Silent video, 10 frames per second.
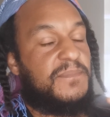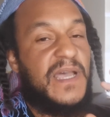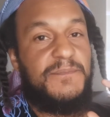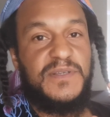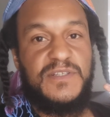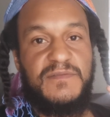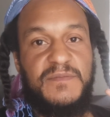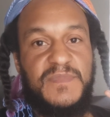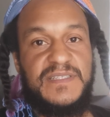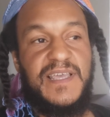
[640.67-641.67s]
purpose of
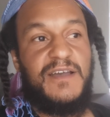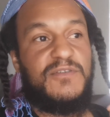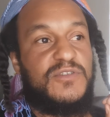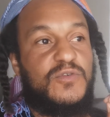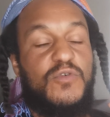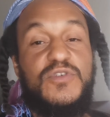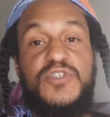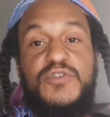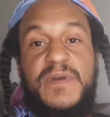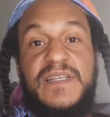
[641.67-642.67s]
the Messiah was to
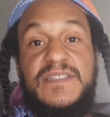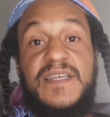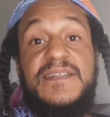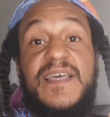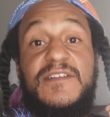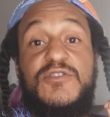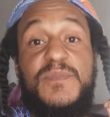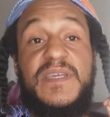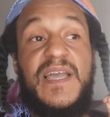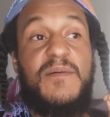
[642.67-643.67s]
cause Jew and Gentile to
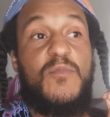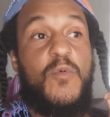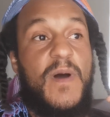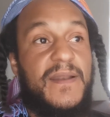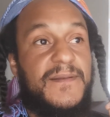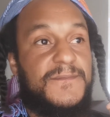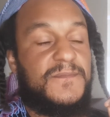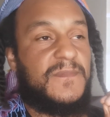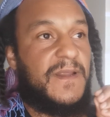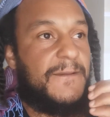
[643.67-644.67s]
become one,
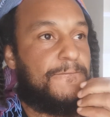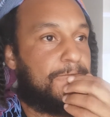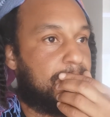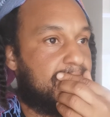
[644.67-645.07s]
right?